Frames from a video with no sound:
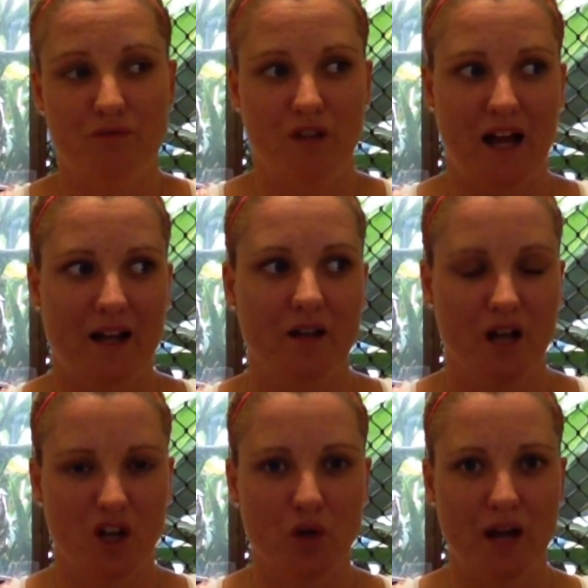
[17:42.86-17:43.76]
like
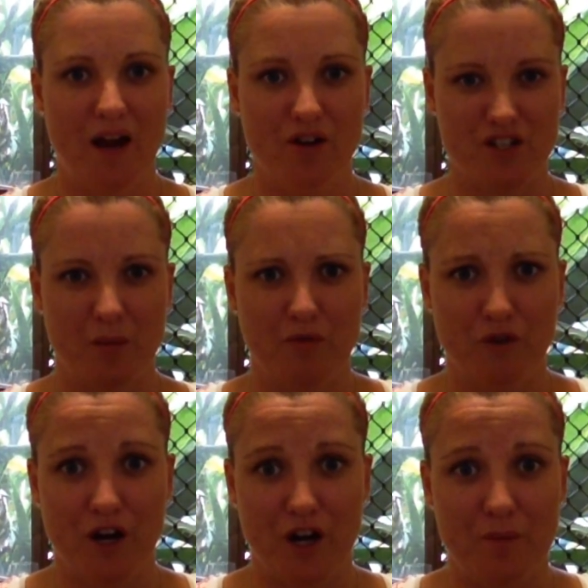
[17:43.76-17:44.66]
a good hour or so
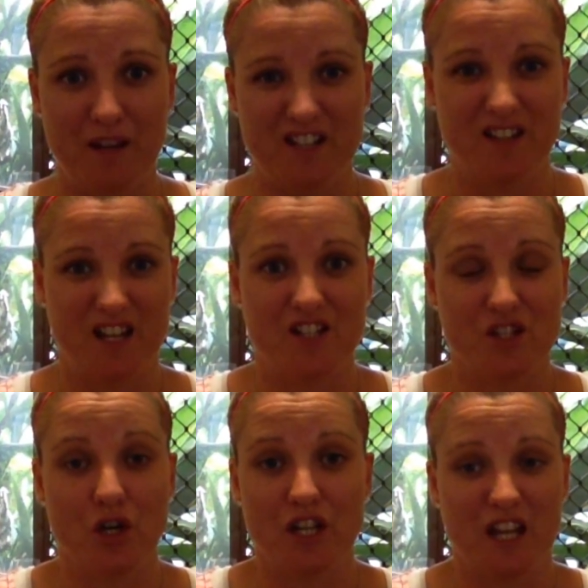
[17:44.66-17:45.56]
before I go to bed to let it
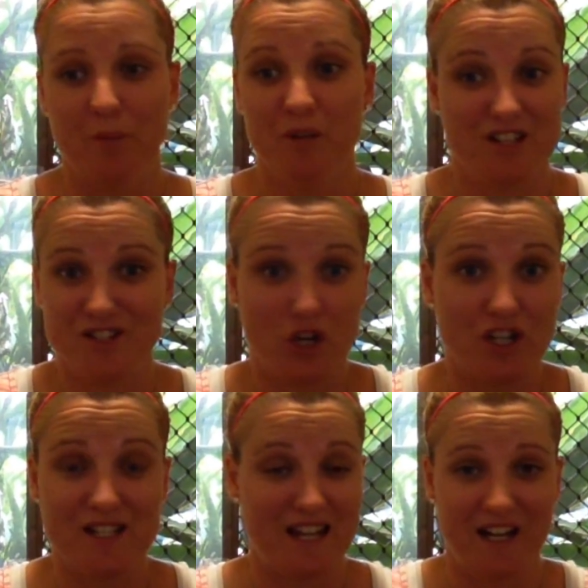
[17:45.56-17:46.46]
soak in. But it
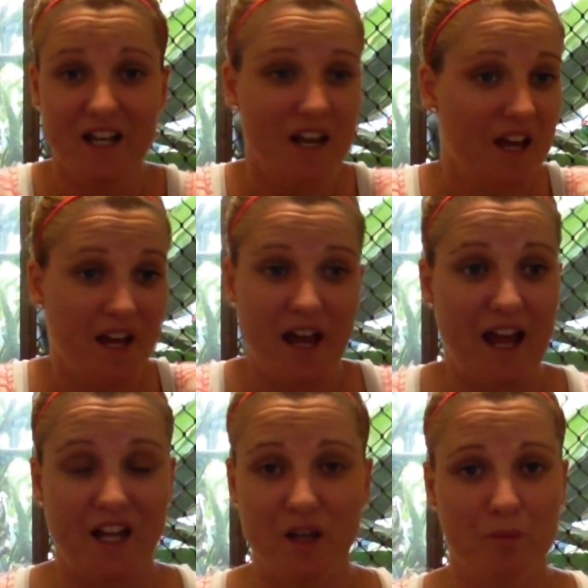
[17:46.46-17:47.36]
soaks in
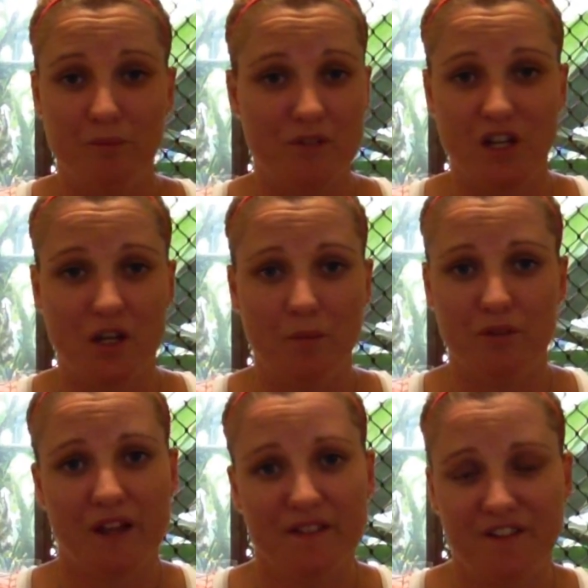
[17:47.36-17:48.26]
and you're
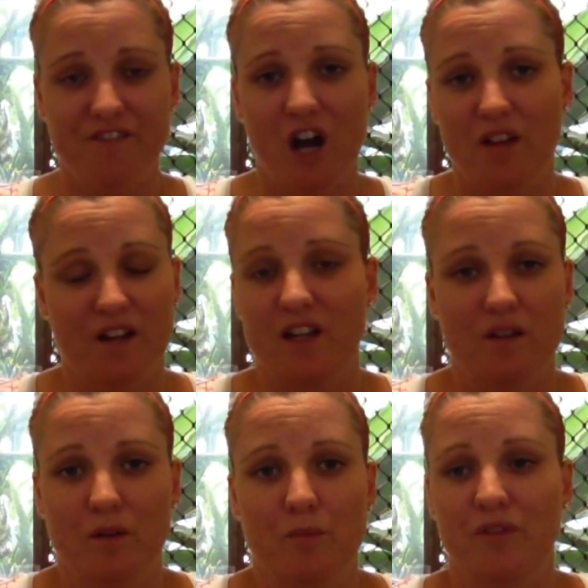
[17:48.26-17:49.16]
completely fine. Like
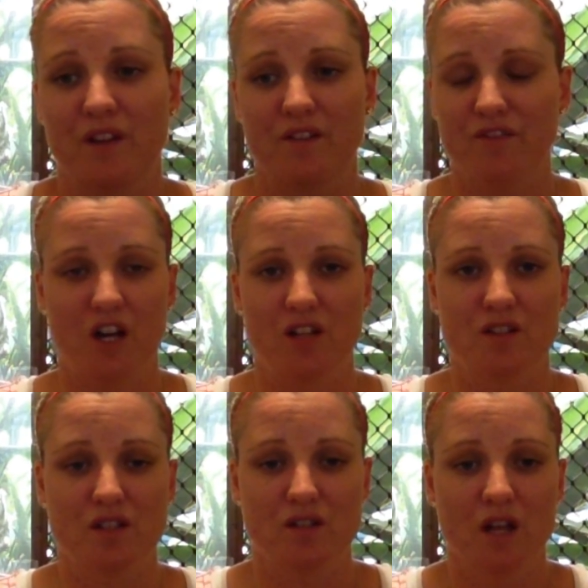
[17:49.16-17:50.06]
you're completely fine
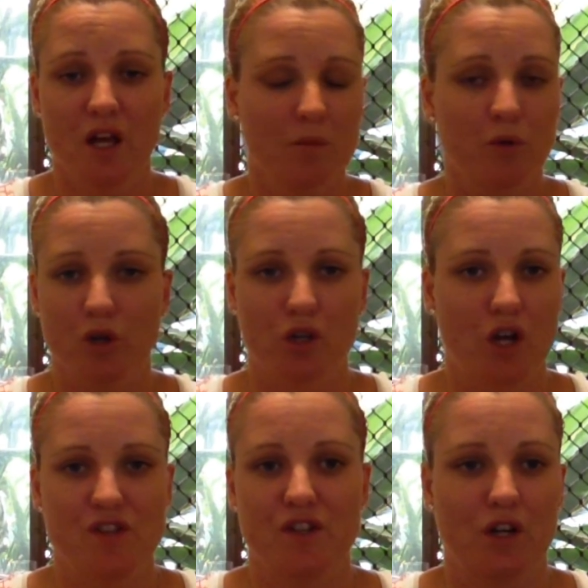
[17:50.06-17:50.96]
to put
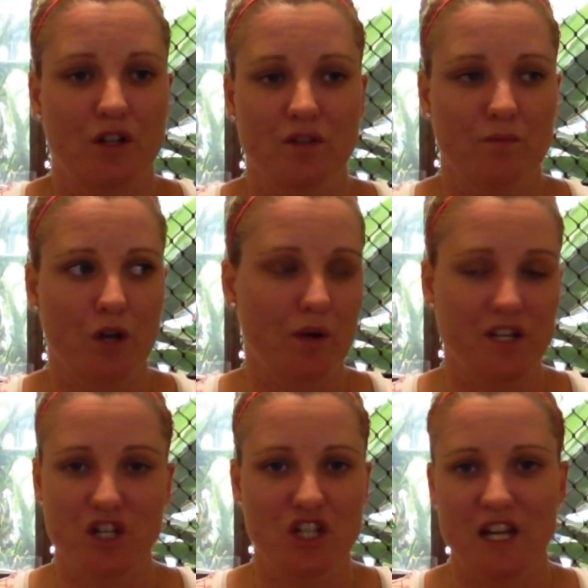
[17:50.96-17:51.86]
clothes on, go
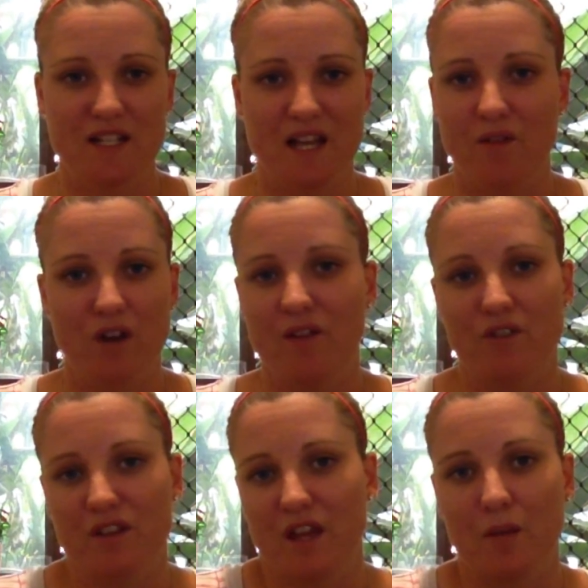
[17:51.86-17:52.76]
in your sheets,
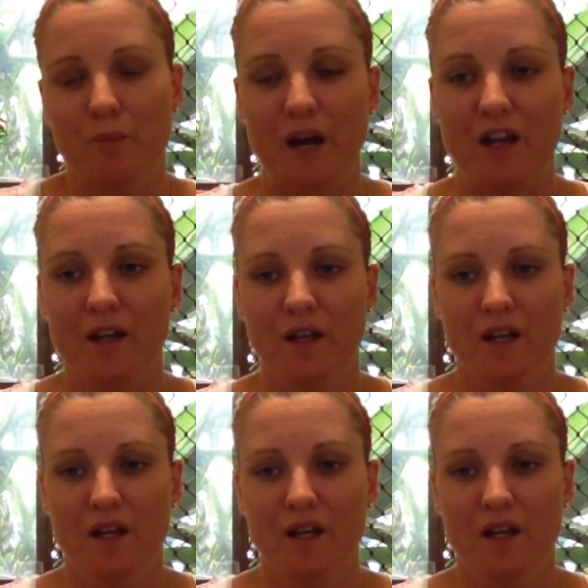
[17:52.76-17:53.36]
everything. But